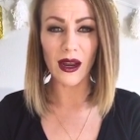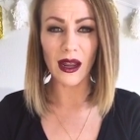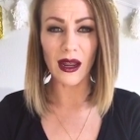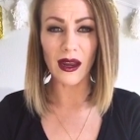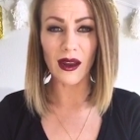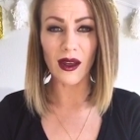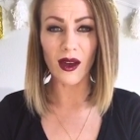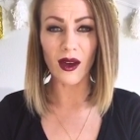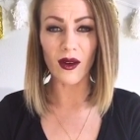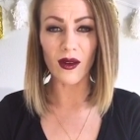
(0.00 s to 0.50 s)
I
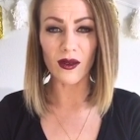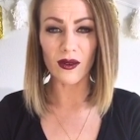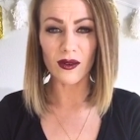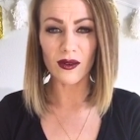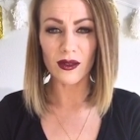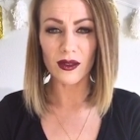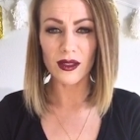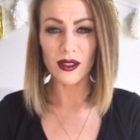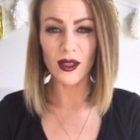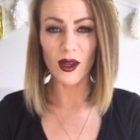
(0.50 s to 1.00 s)
know.
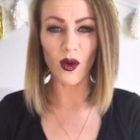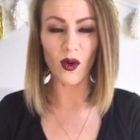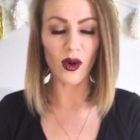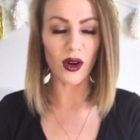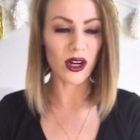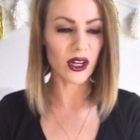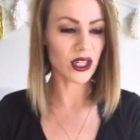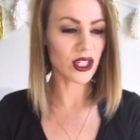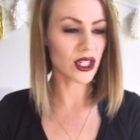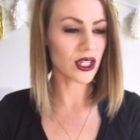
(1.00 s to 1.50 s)

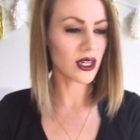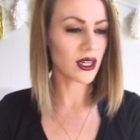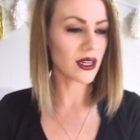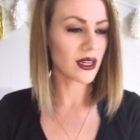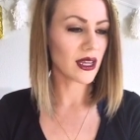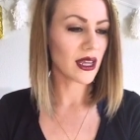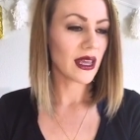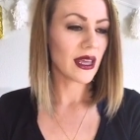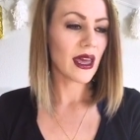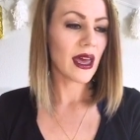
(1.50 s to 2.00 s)
Gorge.
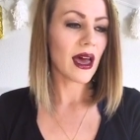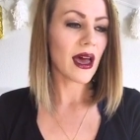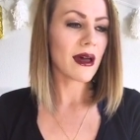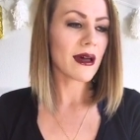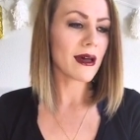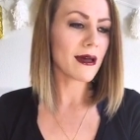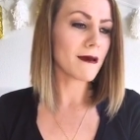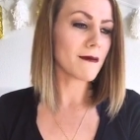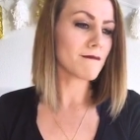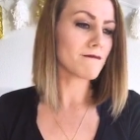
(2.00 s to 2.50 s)

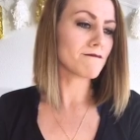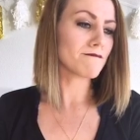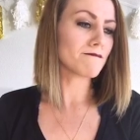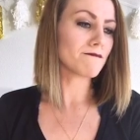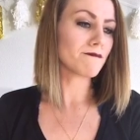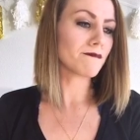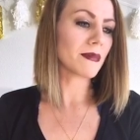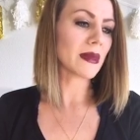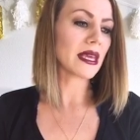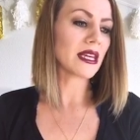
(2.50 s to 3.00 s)
Um,
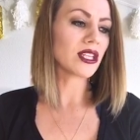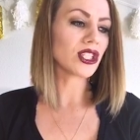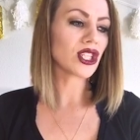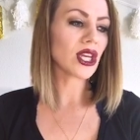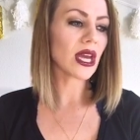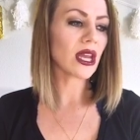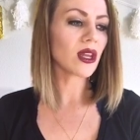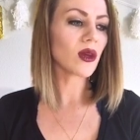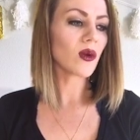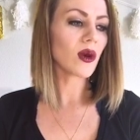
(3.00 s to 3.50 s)
in
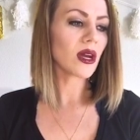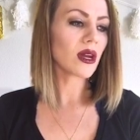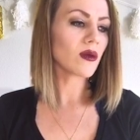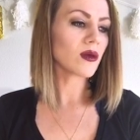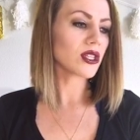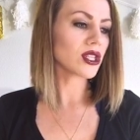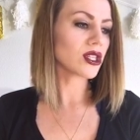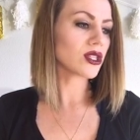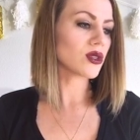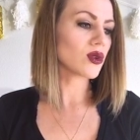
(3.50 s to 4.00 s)
January,
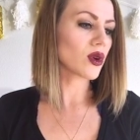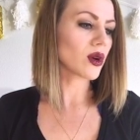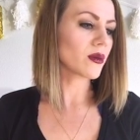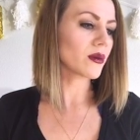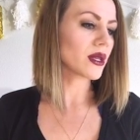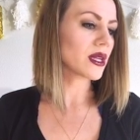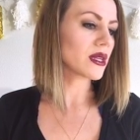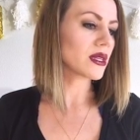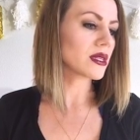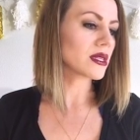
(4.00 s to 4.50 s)
which is
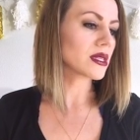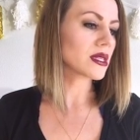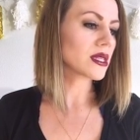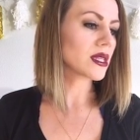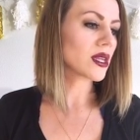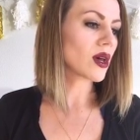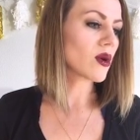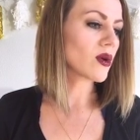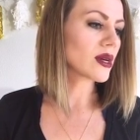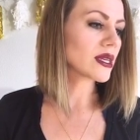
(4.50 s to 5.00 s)
normally the
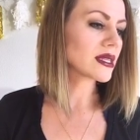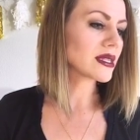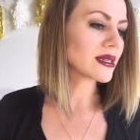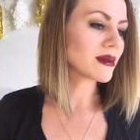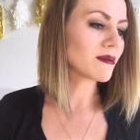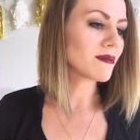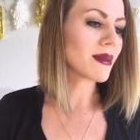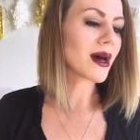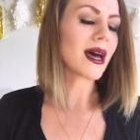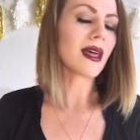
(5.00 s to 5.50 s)

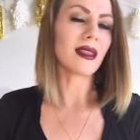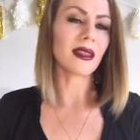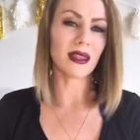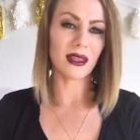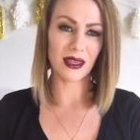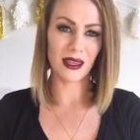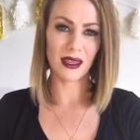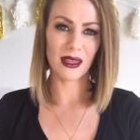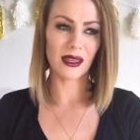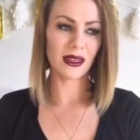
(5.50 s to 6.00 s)
slowest
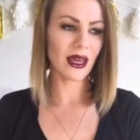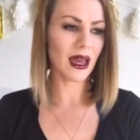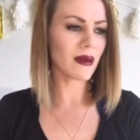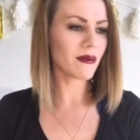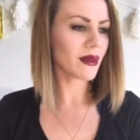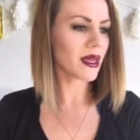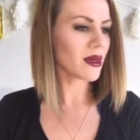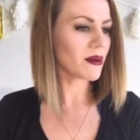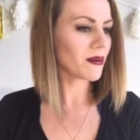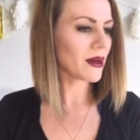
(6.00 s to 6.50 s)
month,
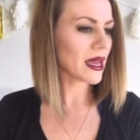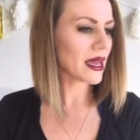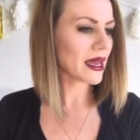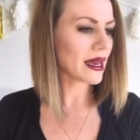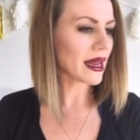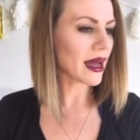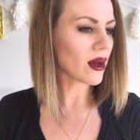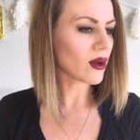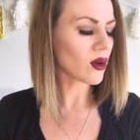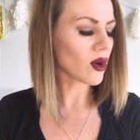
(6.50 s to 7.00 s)
Limelight
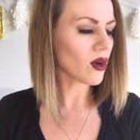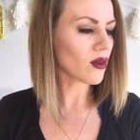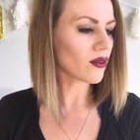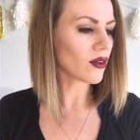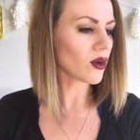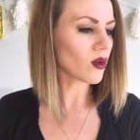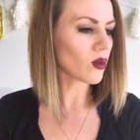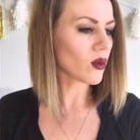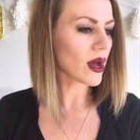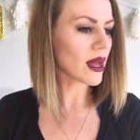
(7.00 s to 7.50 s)
paid out
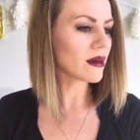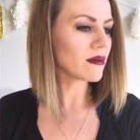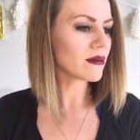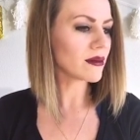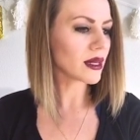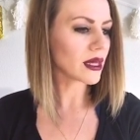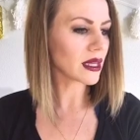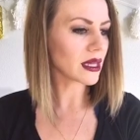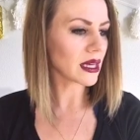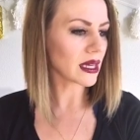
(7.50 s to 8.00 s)
over $1
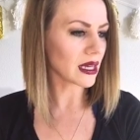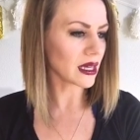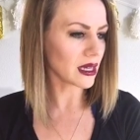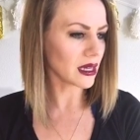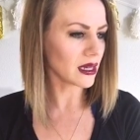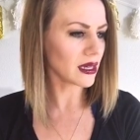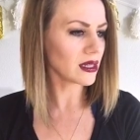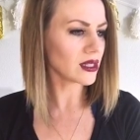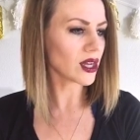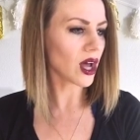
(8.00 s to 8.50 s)

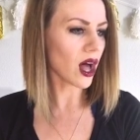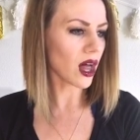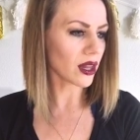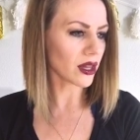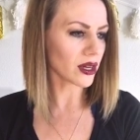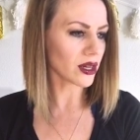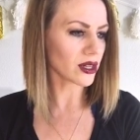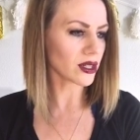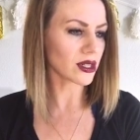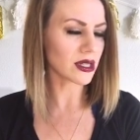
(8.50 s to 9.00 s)
million
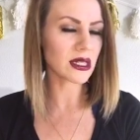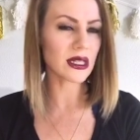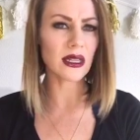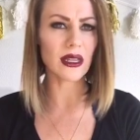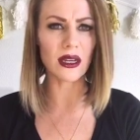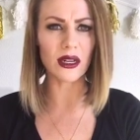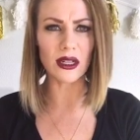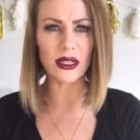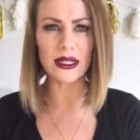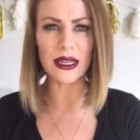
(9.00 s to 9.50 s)
to
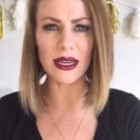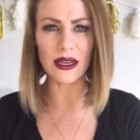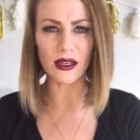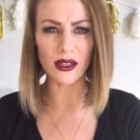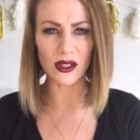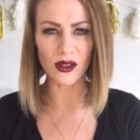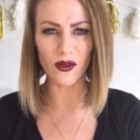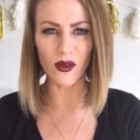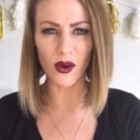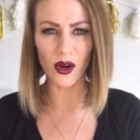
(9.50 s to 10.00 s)
their
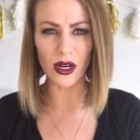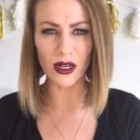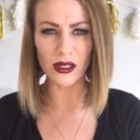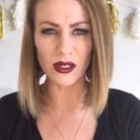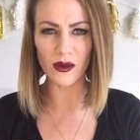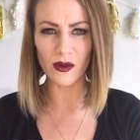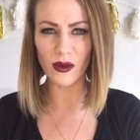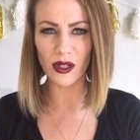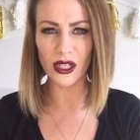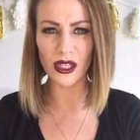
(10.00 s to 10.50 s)
sales
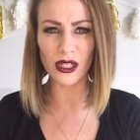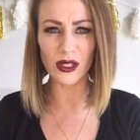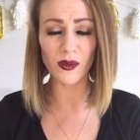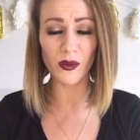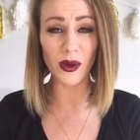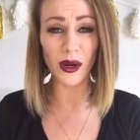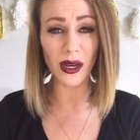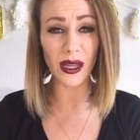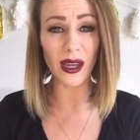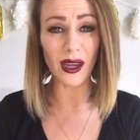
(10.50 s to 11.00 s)
force, which is
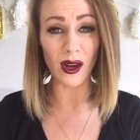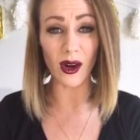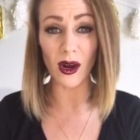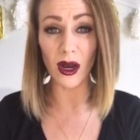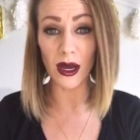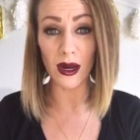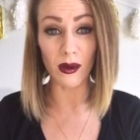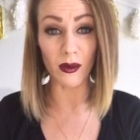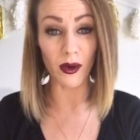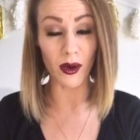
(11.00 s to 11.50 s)
pretty
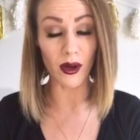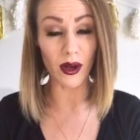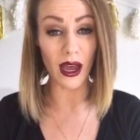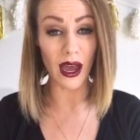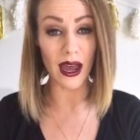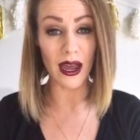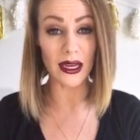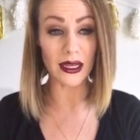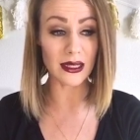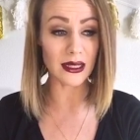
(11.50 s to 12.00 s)
incredible,
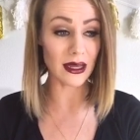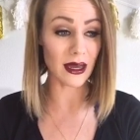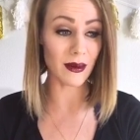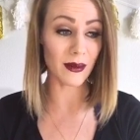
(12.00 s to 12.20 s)
guys.